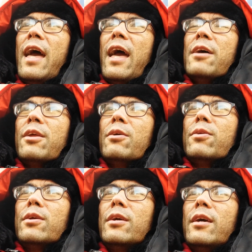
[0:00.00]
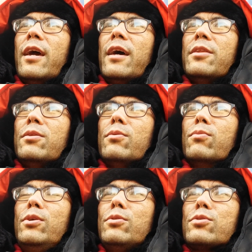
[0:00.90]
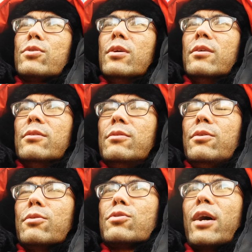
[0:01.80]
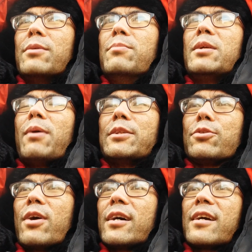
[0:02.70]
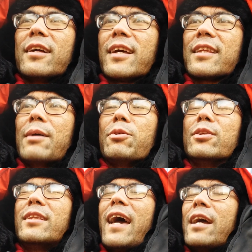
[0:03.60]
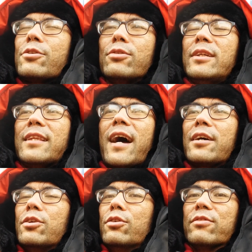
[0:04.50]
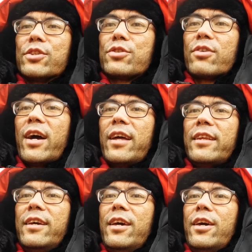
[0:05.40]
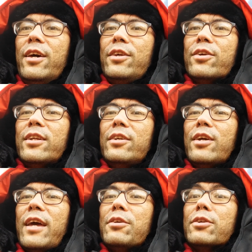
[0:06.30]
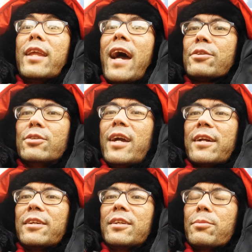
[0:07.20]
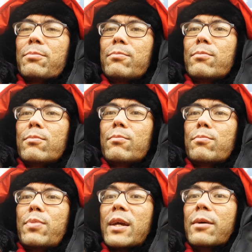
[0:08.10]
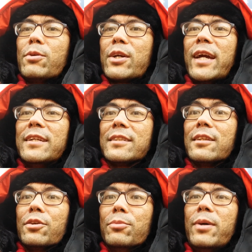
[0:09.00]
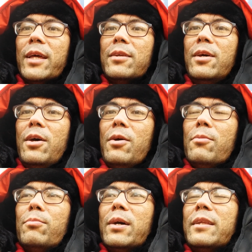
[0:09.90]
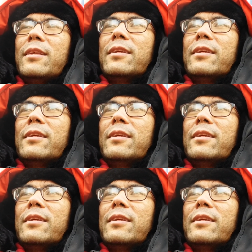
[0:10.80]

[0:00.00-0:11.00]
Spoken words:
And when you try to minimize your ground contact time, you're naturally not going to overstride. You're naturally actually going to pick up your cadence a little bit, but